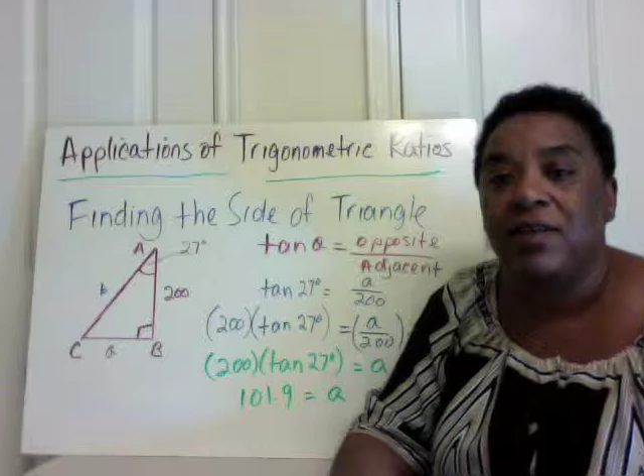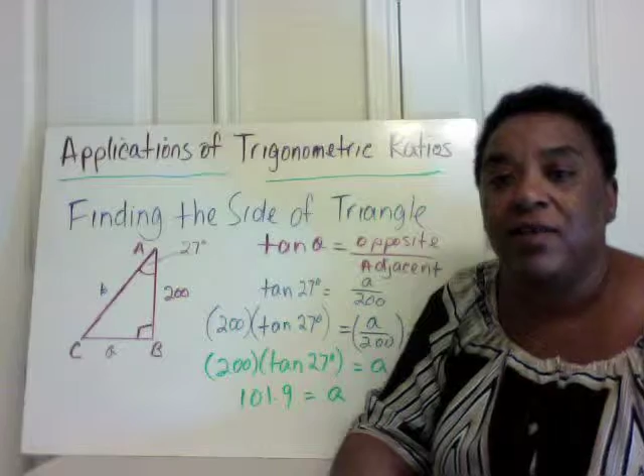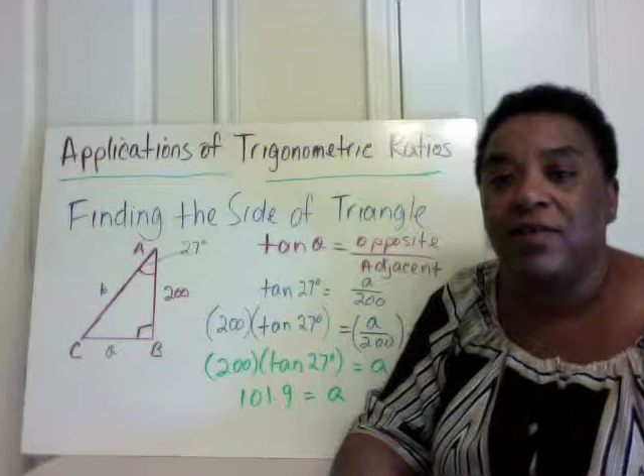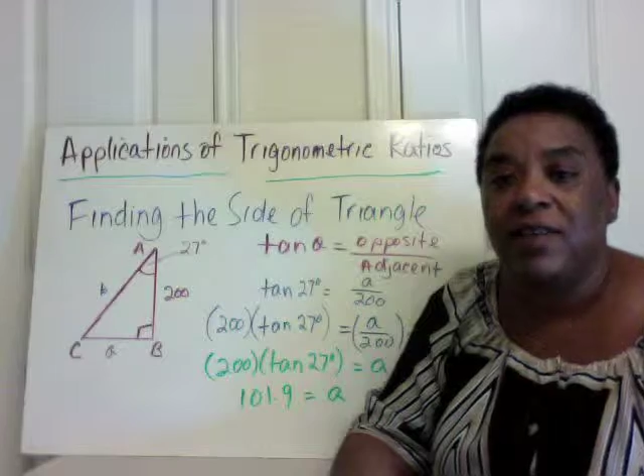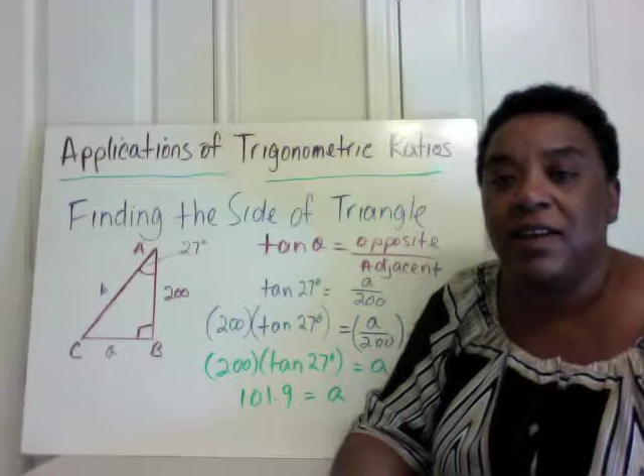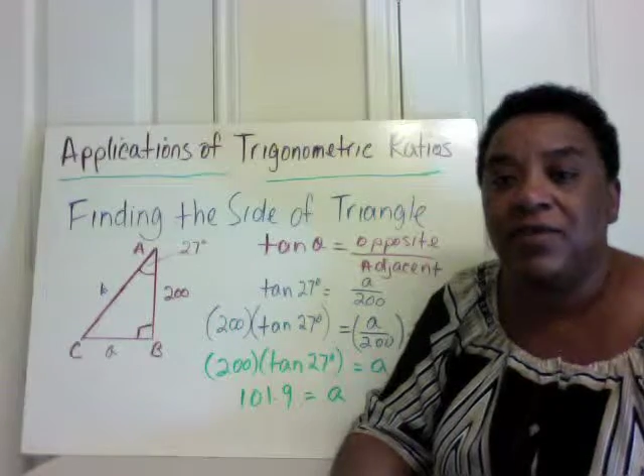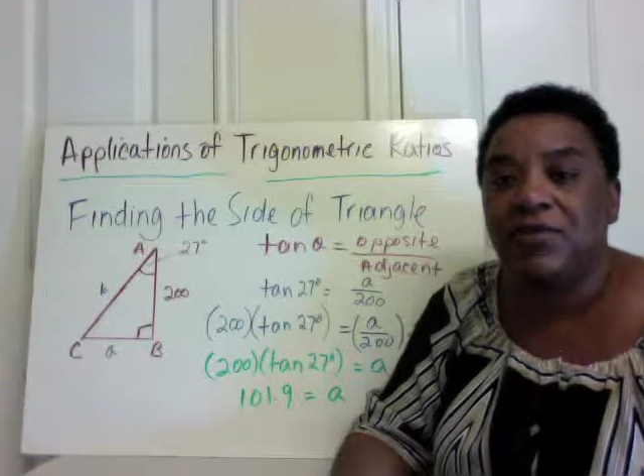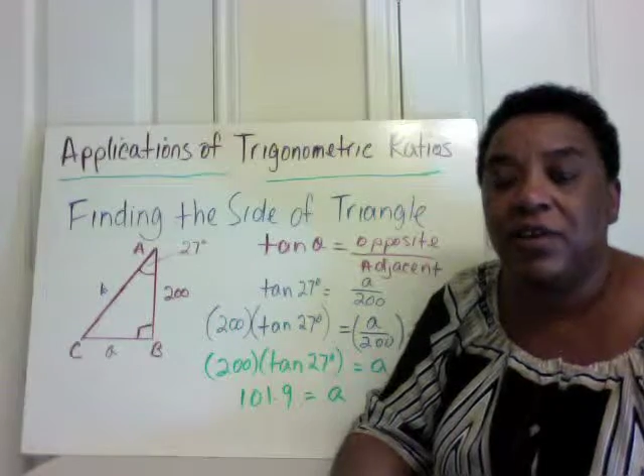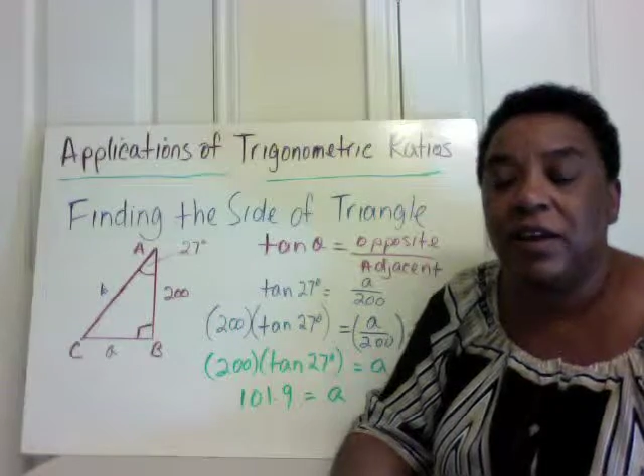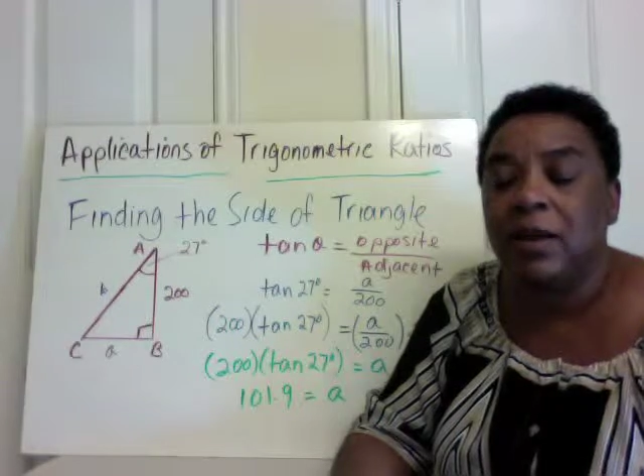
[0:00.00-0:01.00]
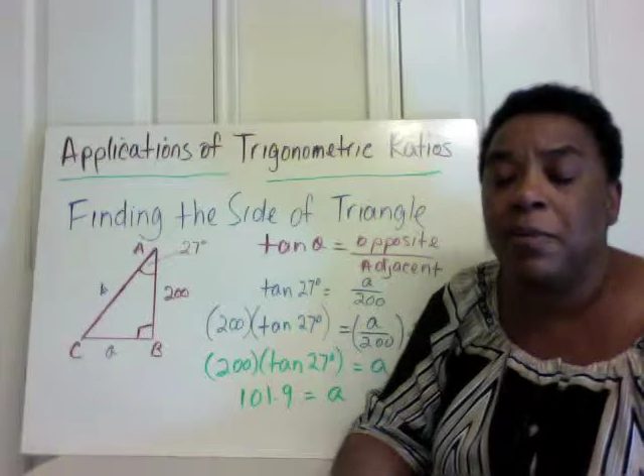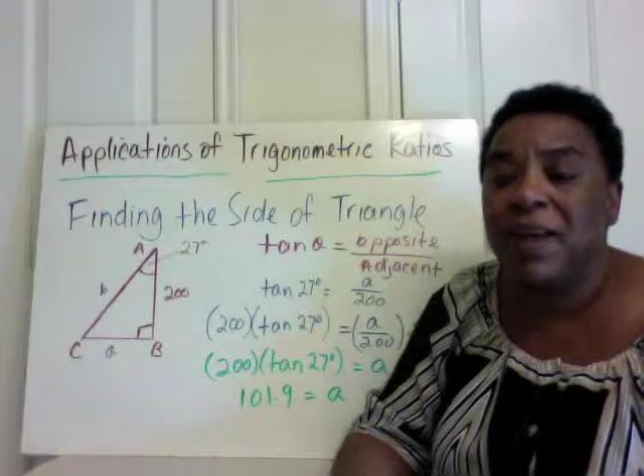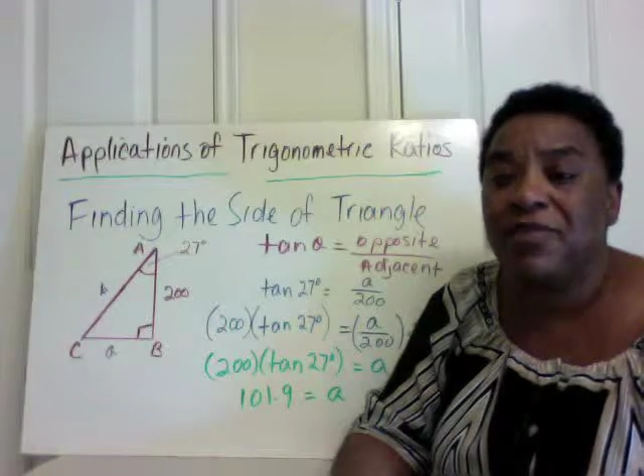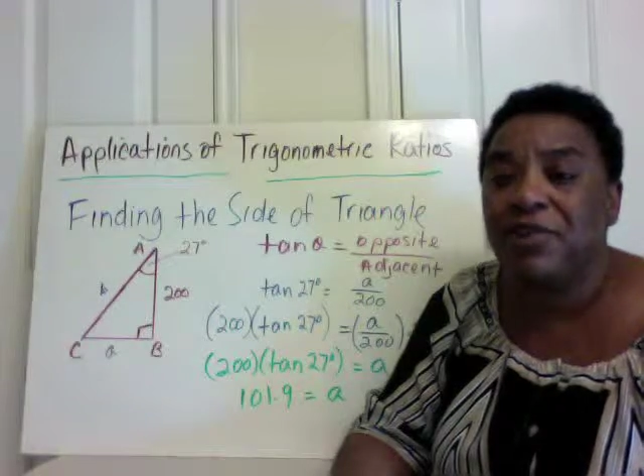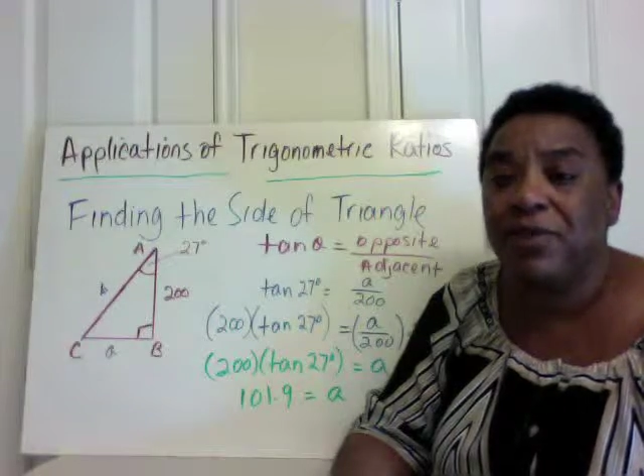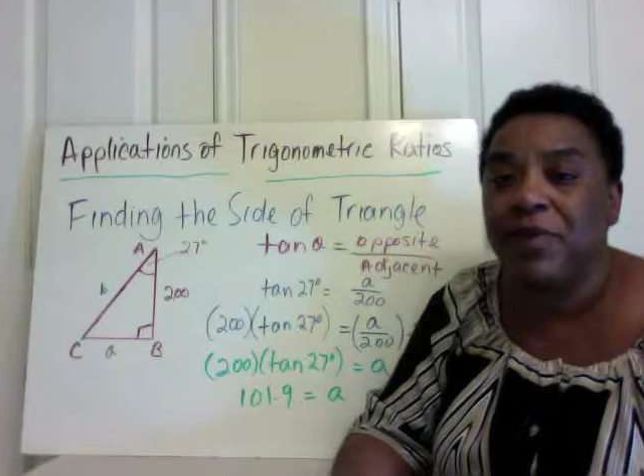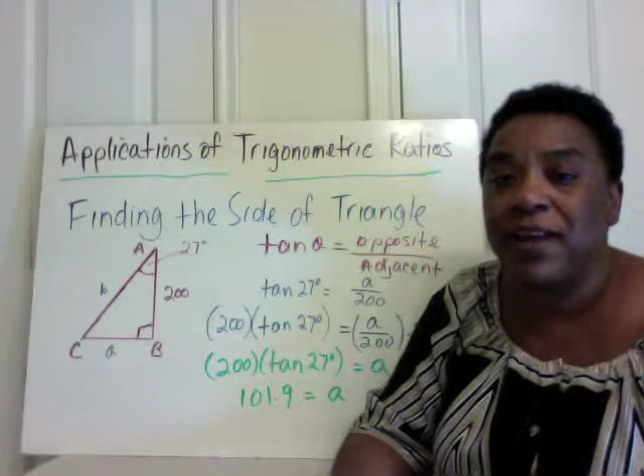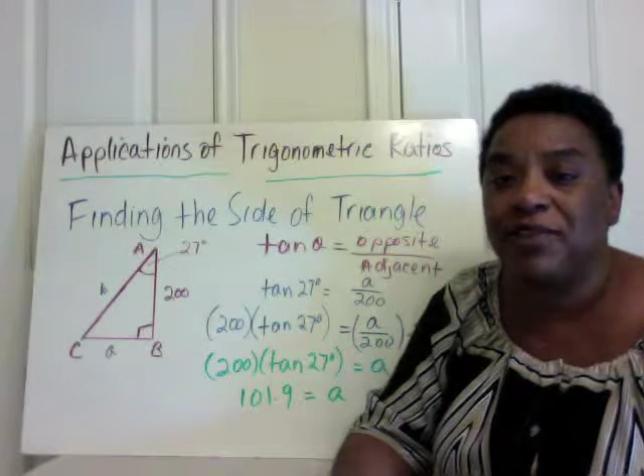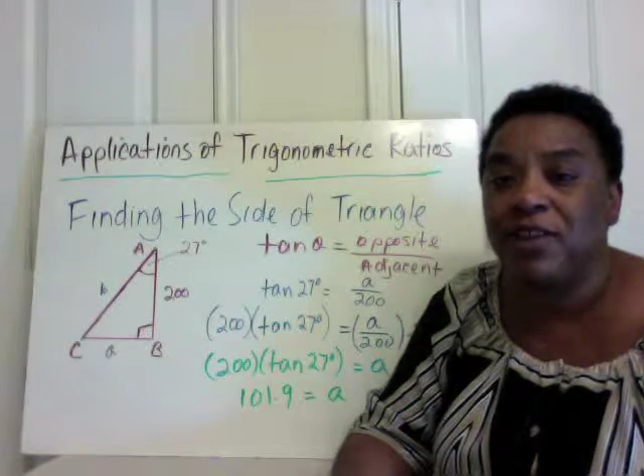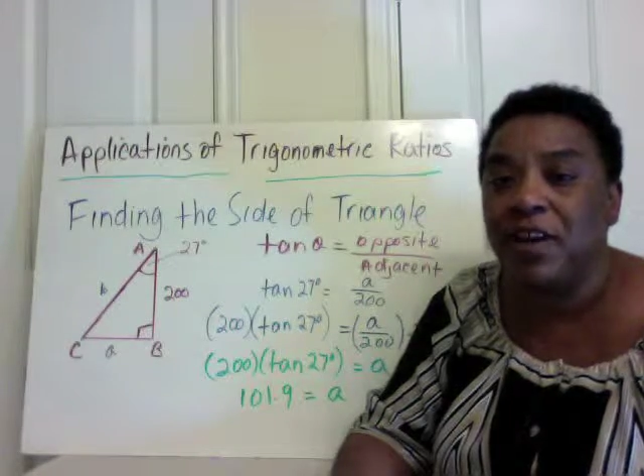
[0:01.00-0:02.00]
using trigonometric
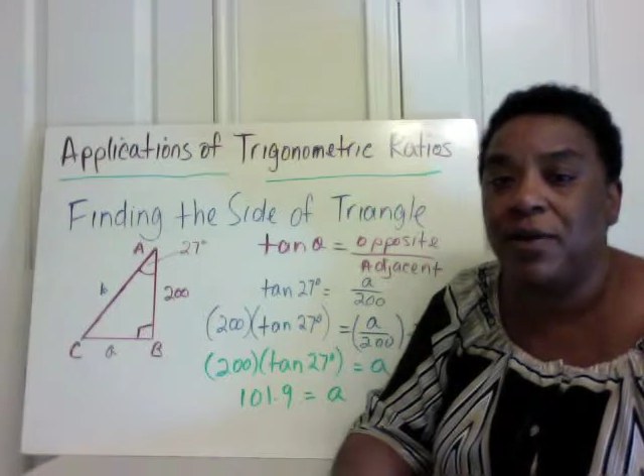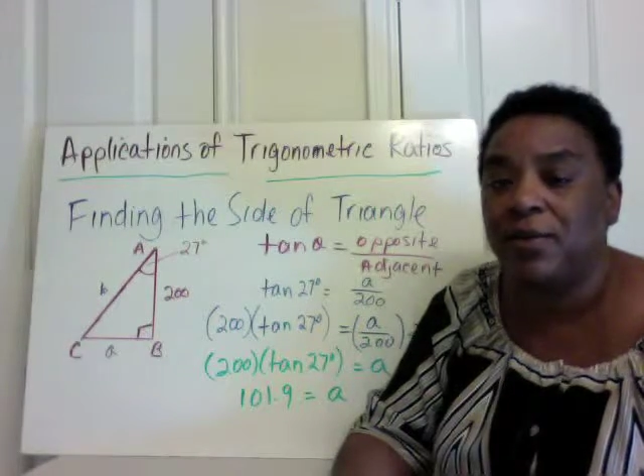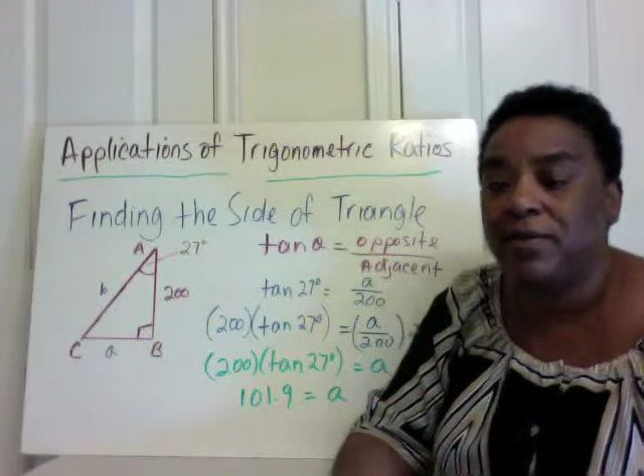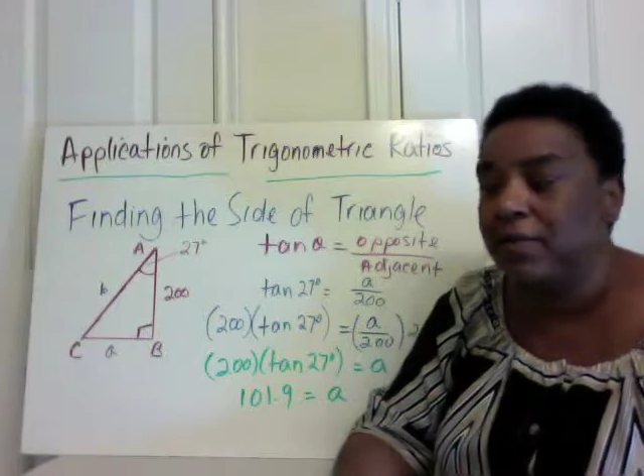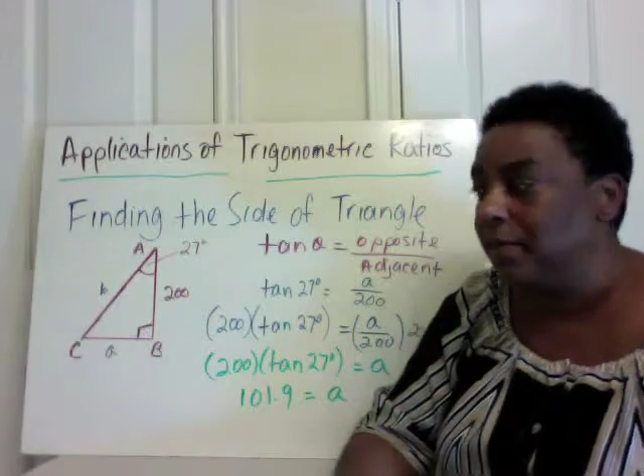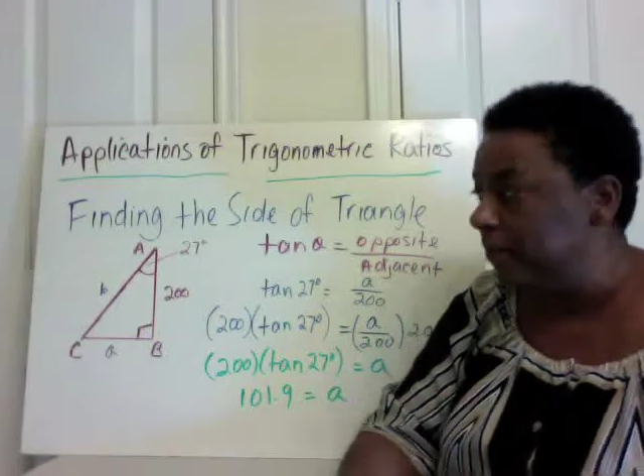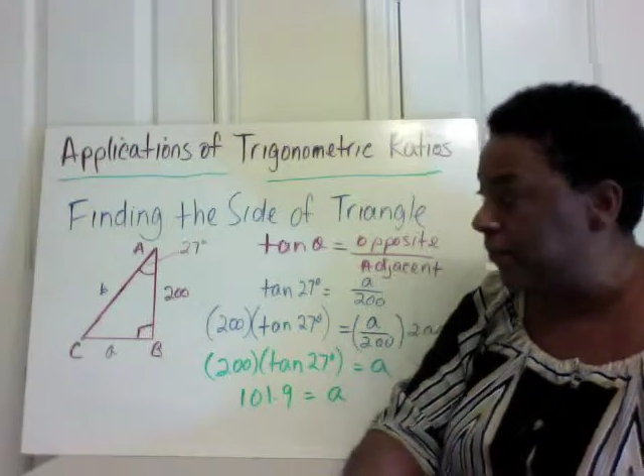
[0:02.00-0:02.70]
ratios.